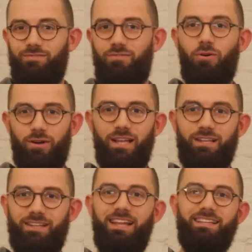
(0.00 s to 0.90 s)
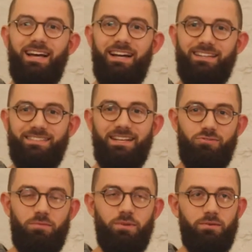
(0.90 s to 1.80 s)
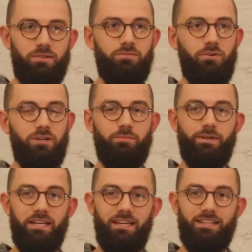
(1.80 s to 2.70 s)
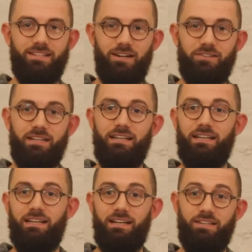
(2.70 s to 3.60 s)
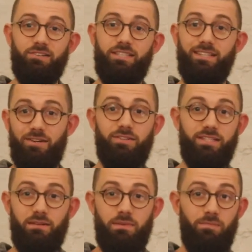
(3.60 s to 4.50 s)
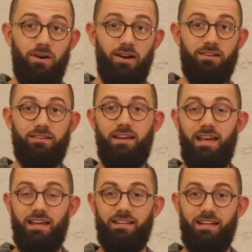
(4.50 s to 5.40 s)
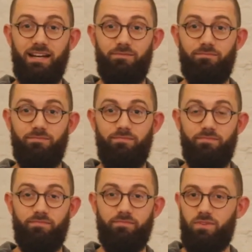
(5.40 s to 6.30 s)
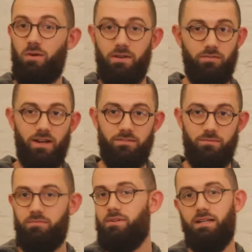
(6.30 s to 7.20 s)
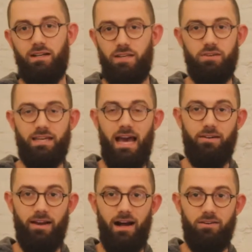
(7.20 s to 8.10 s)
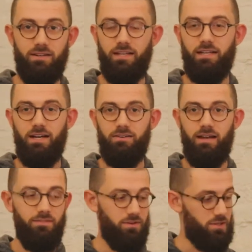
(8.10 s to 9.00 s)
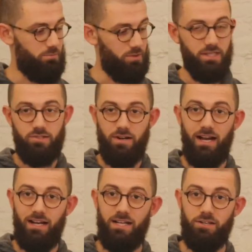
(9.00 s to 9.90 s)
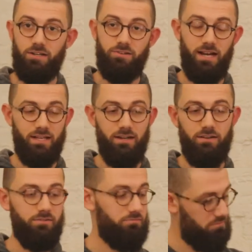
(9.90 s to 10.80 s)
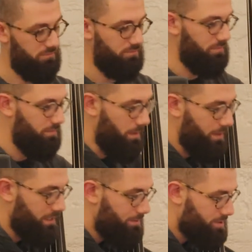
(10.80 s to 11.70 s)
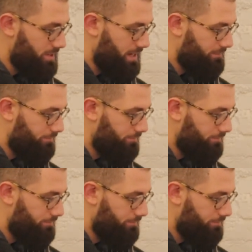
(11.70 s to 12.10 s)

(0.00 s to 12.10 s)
Fourlet. I like that. It's like triplet with a 4 at the beginning. So you'll see those in the B part, and don't be afraid of them. You can count it out, if you just put this track on, you can try to go. Maybe I'll demonstrate.